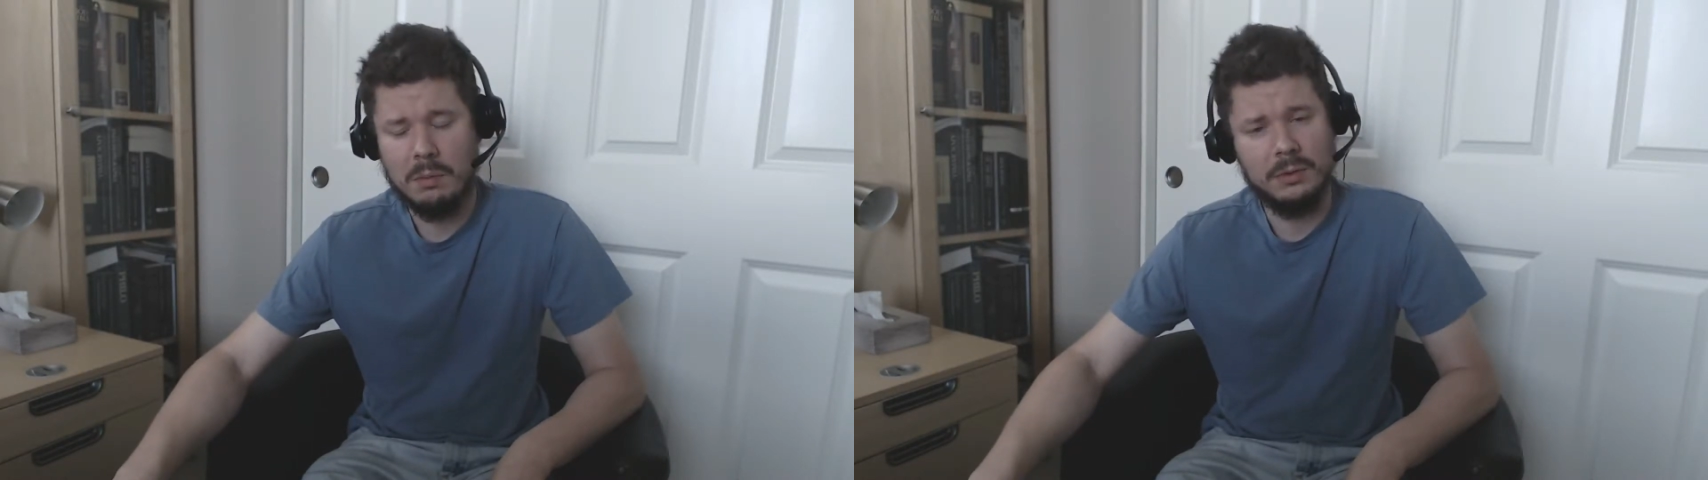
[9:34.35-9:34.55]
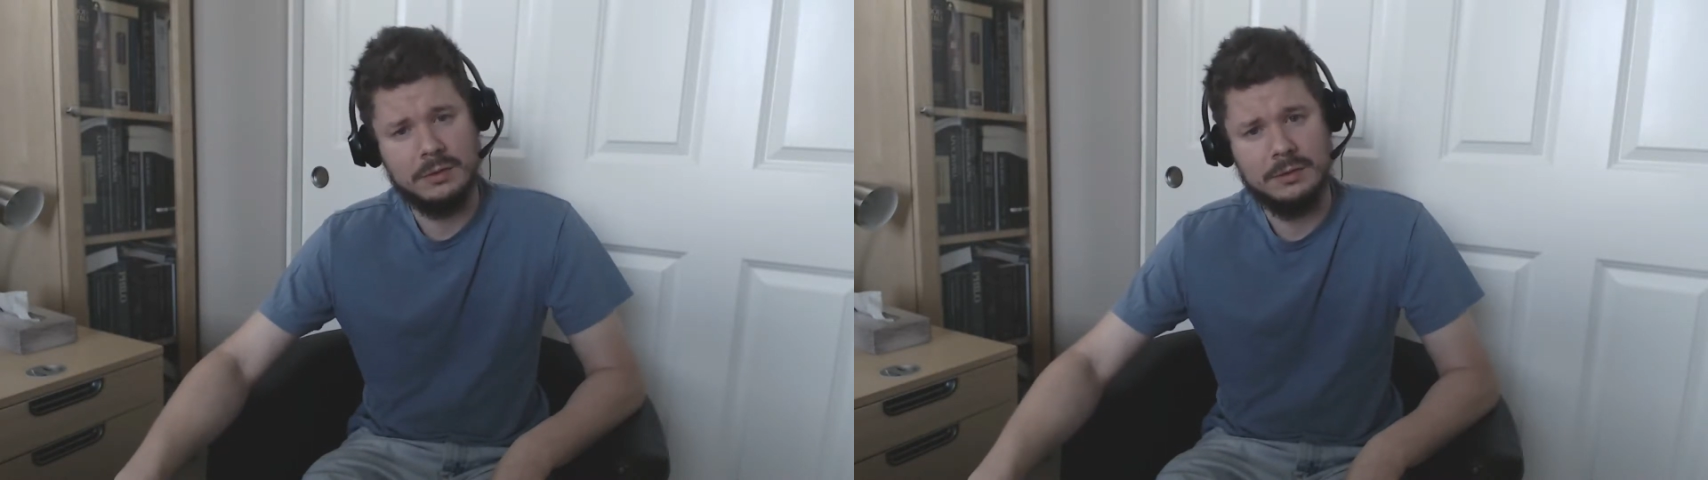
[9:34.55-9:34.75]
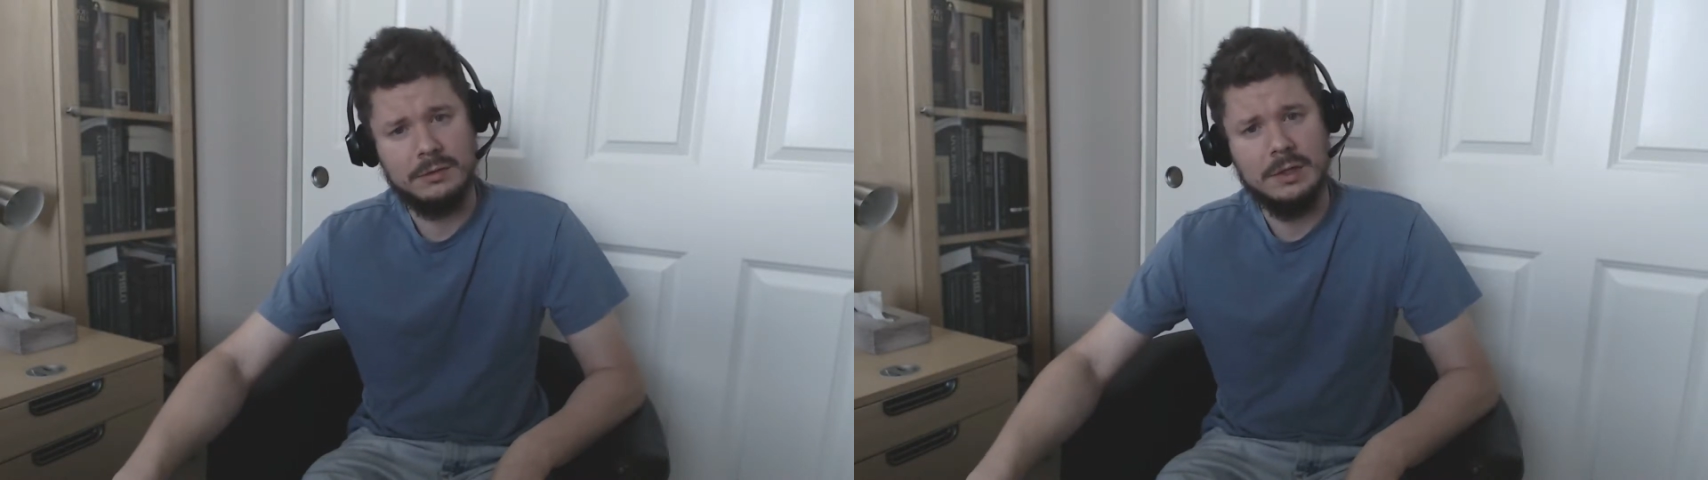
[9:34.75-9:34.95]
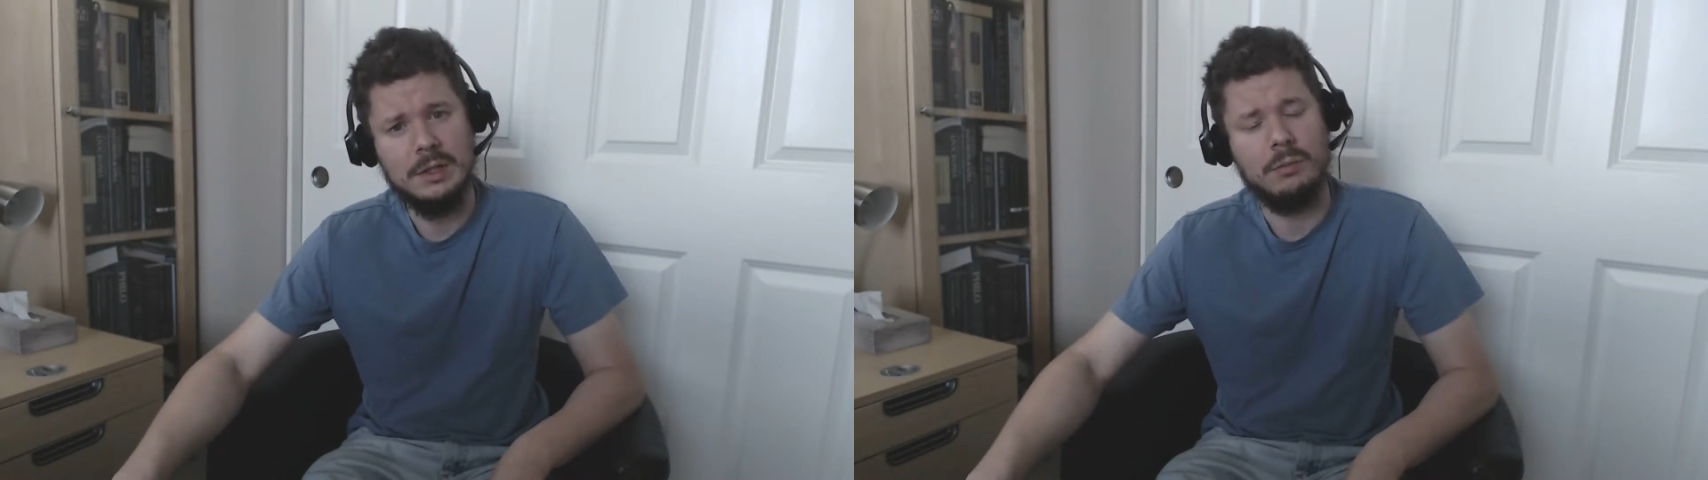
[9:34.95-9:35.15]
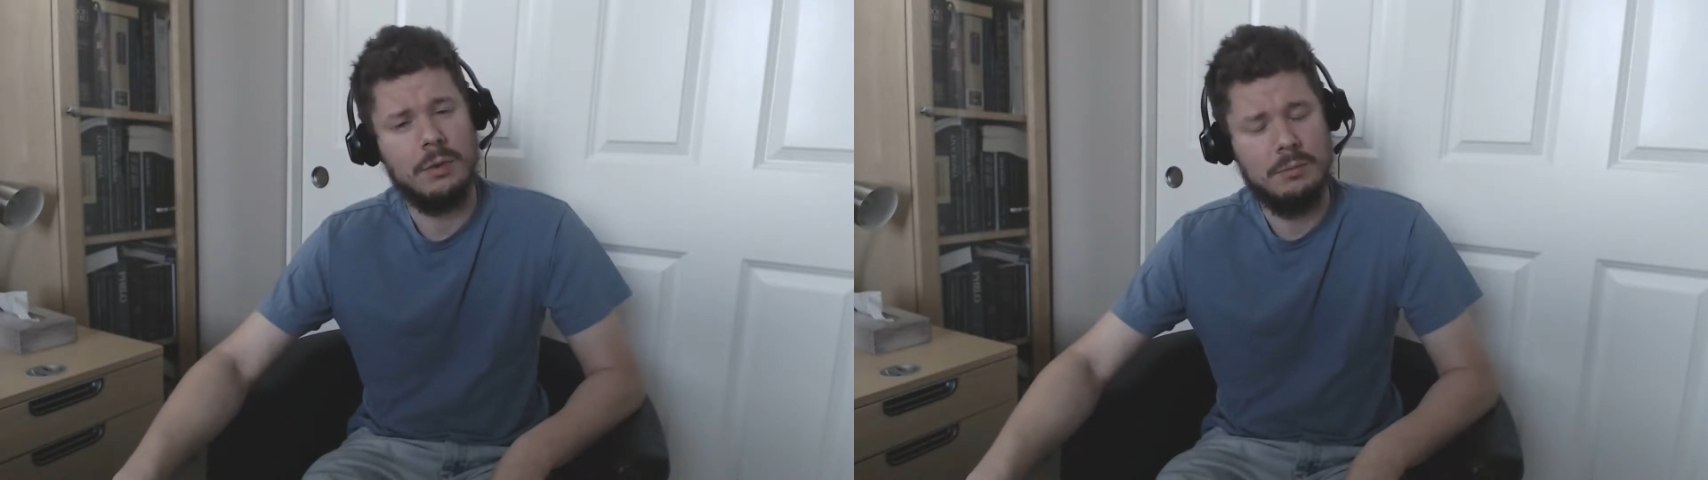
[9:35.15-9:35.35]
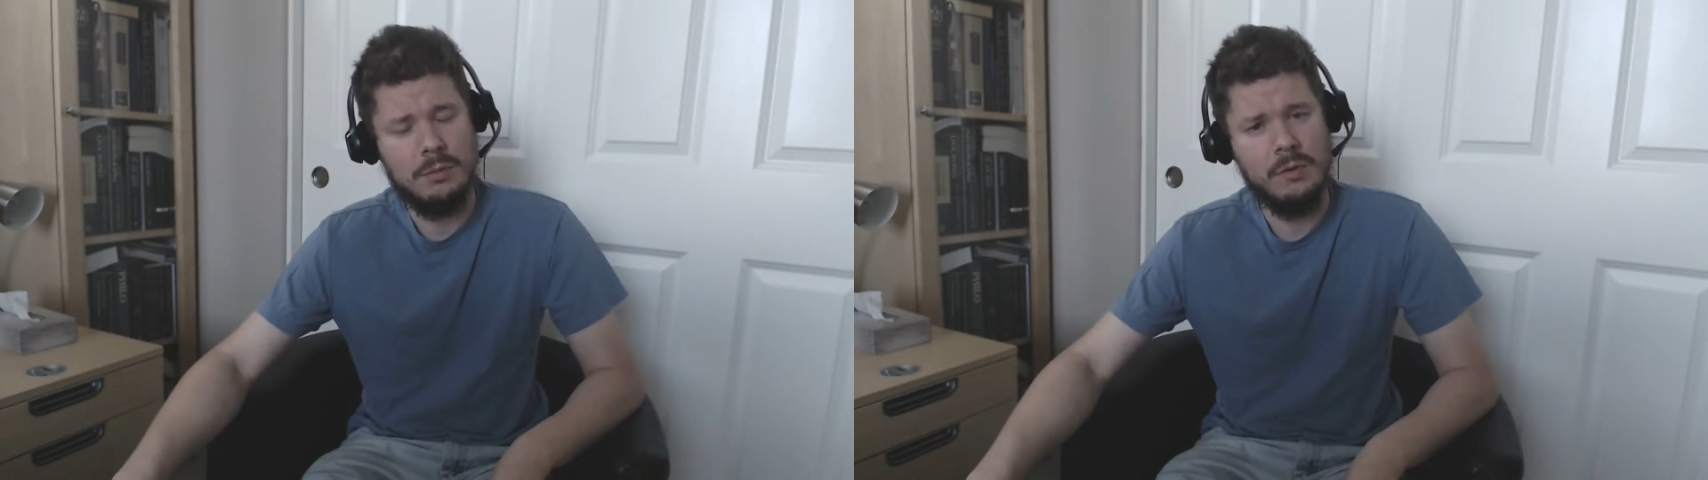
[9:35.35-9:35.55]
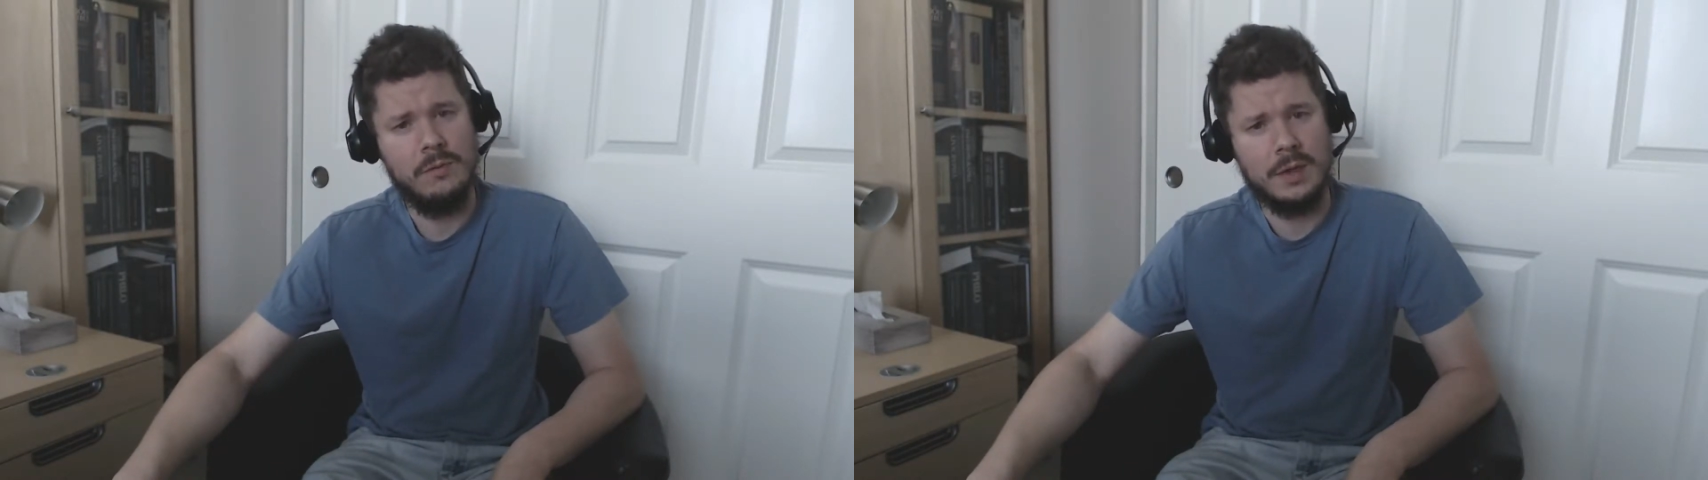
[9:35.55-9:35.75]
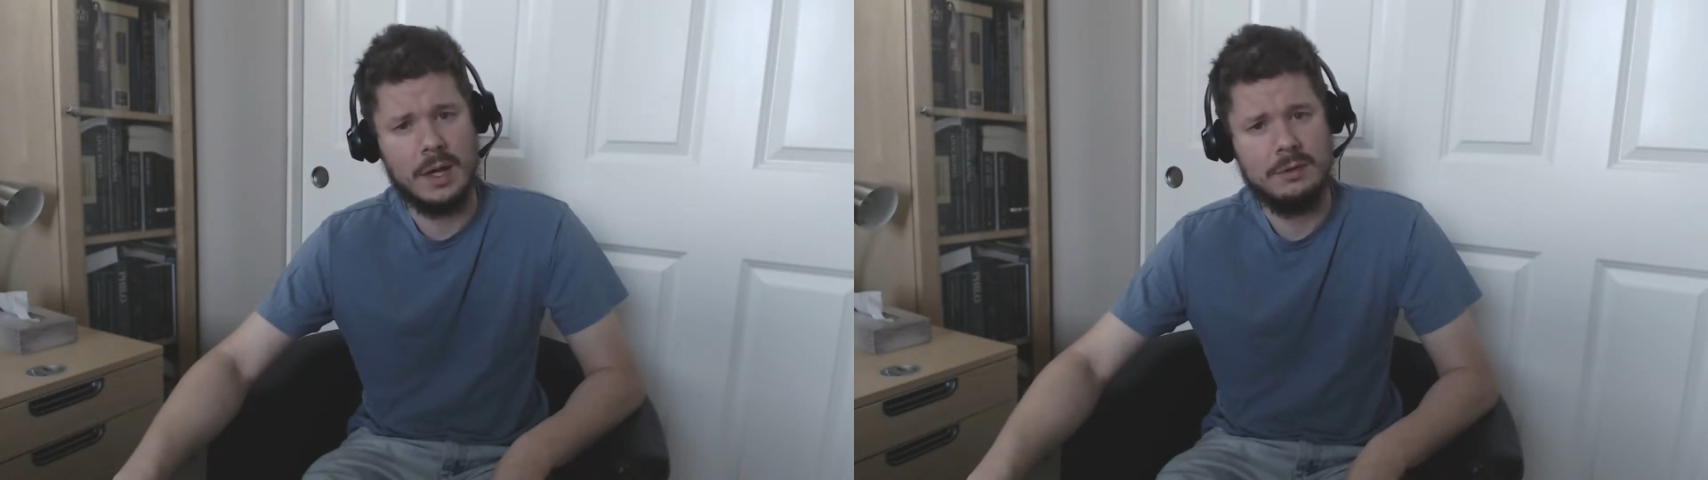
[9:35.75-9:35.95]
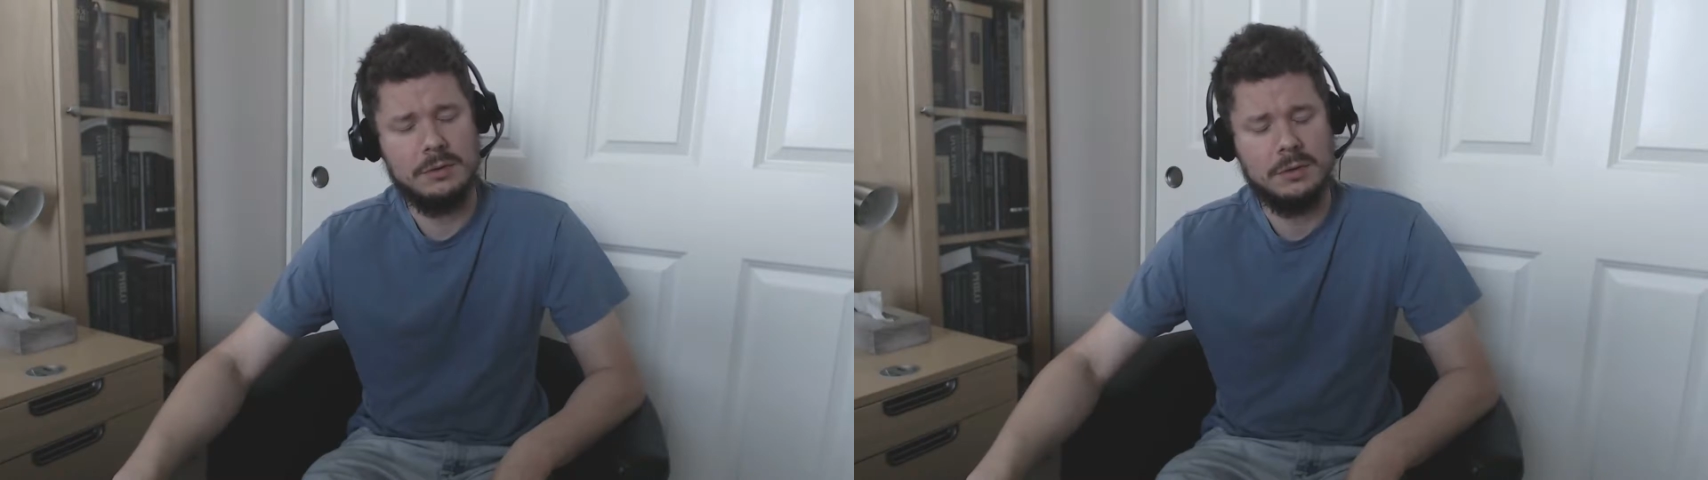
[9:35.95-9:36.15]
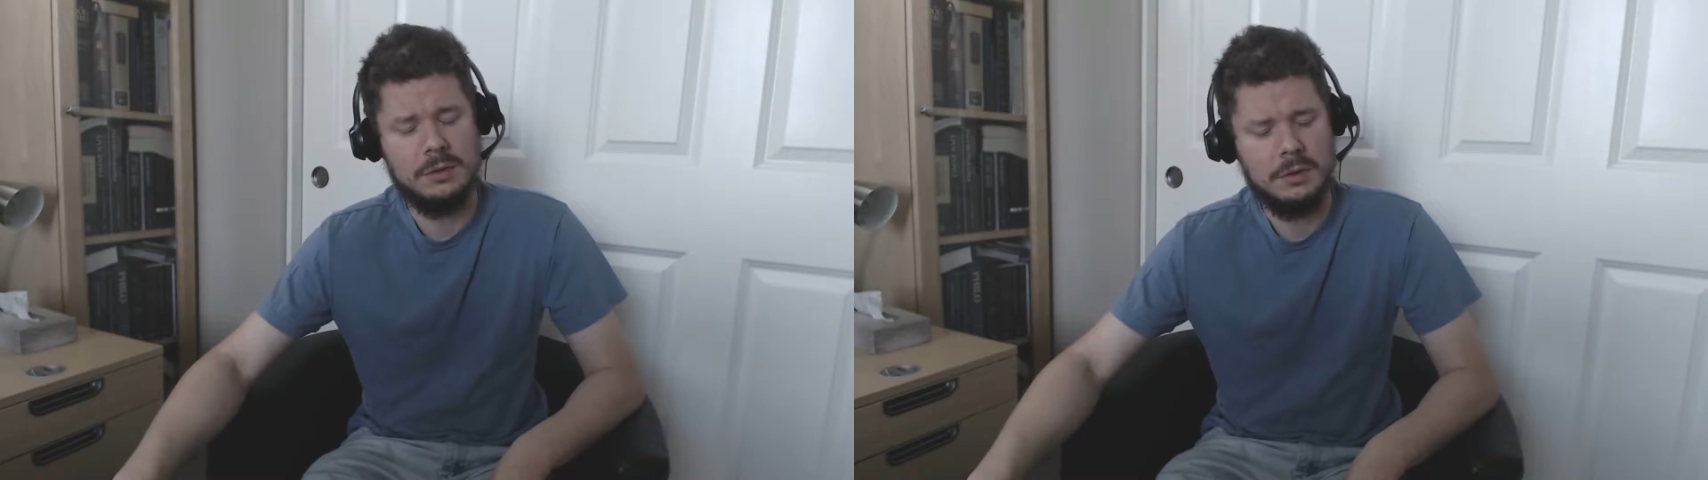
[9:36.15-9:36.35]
able to see it. Remove that.